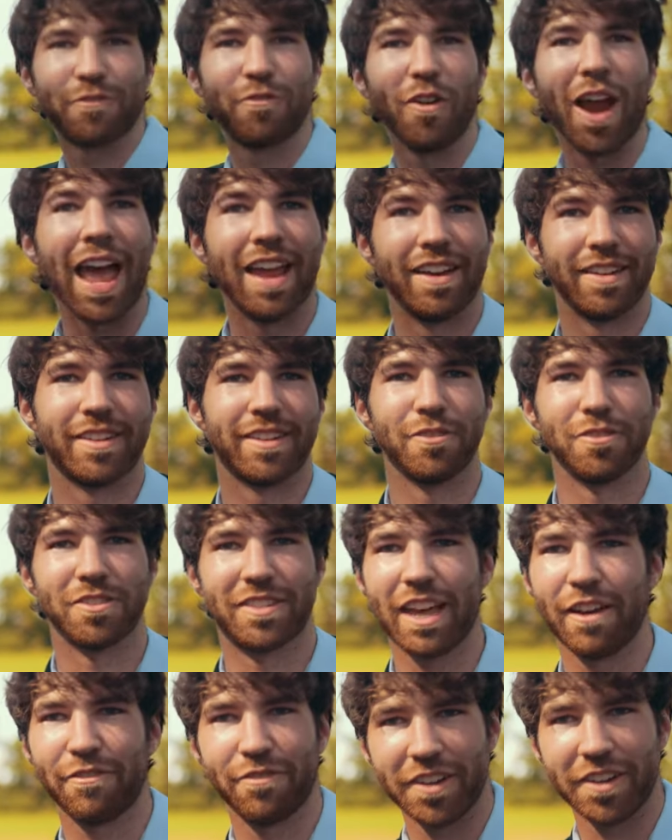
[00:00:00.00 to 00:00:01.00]
friend, who's
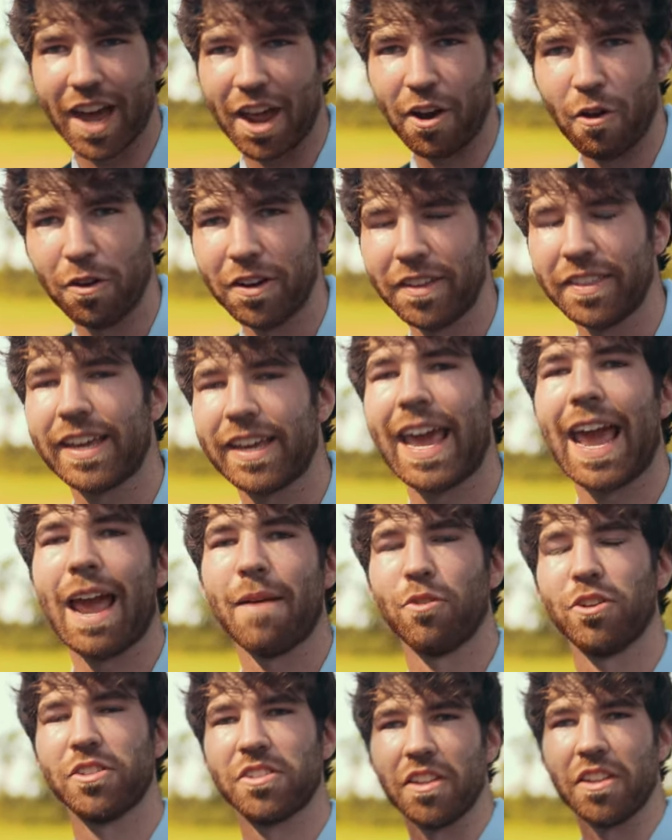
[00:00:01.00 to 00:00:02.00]
definitely not holding the
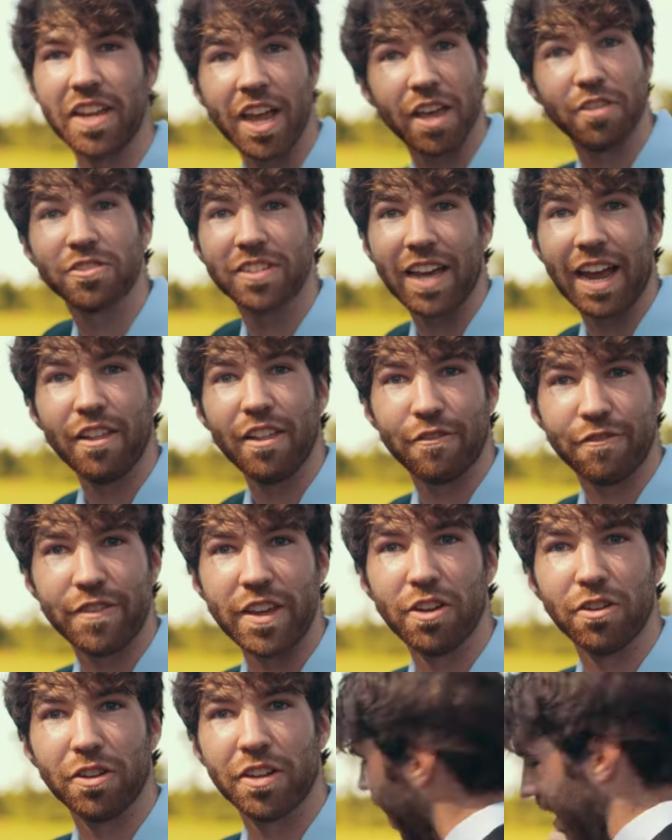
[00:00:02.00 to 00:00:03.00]
camera, is on the other side of the
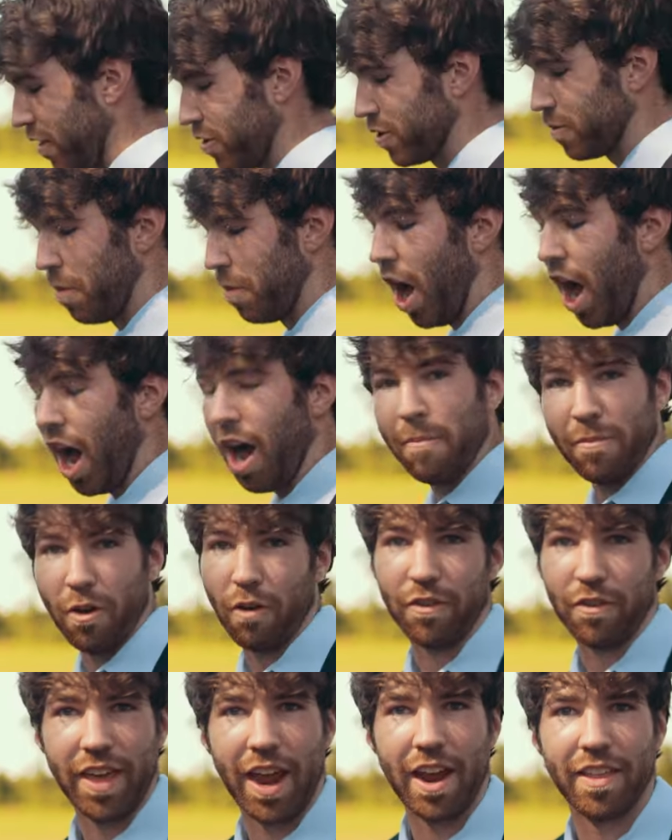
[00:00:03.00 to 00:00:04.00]
field, and there's a bomb
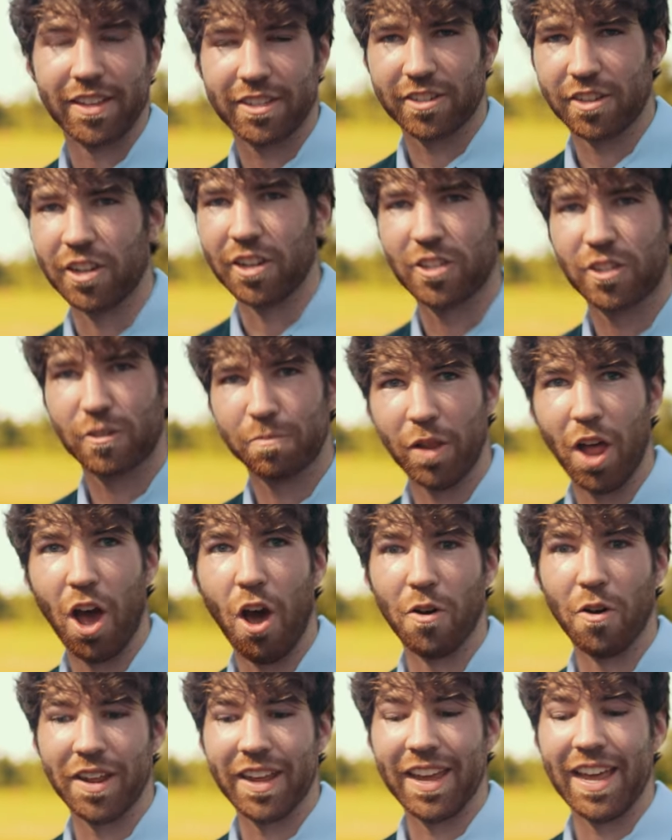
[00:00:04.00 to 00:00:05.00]
over there that's gonna
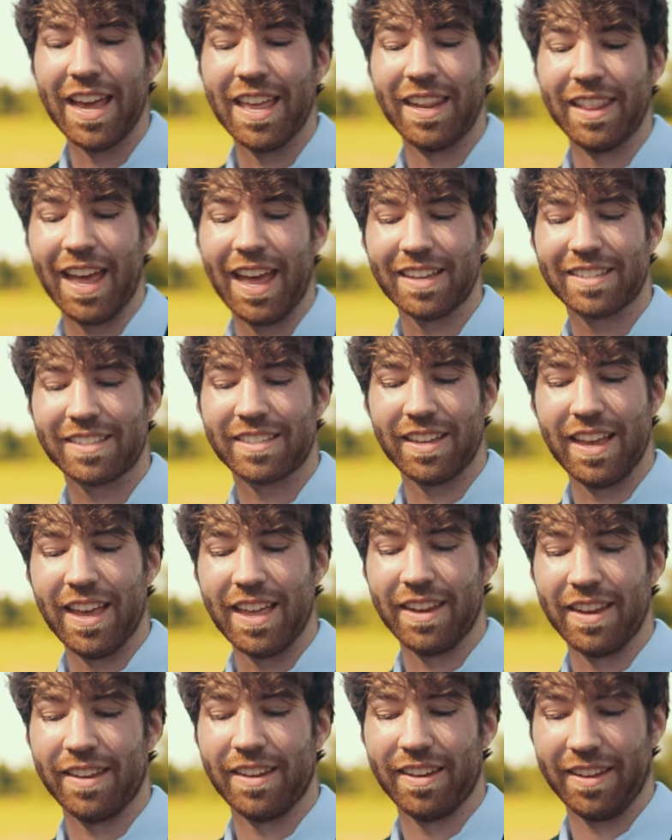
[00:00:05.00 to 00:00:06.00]
explode in less
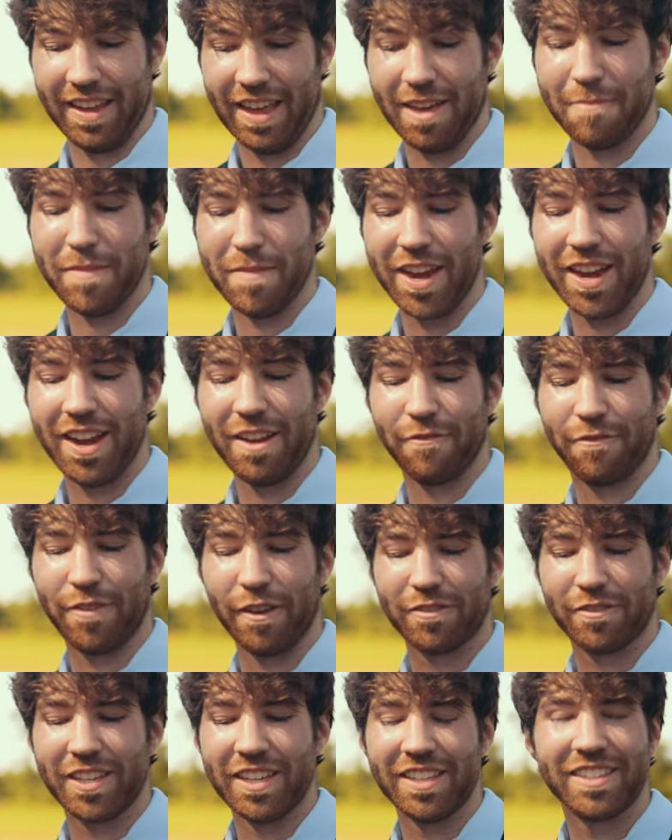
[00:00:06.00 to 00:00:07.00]
than a minute and
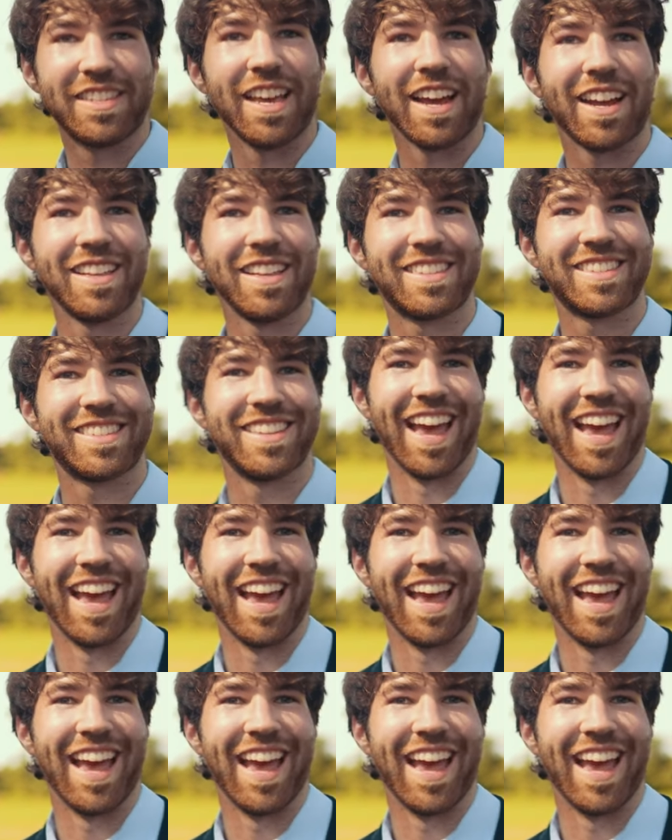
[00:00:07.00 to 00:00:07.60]
15 seconds.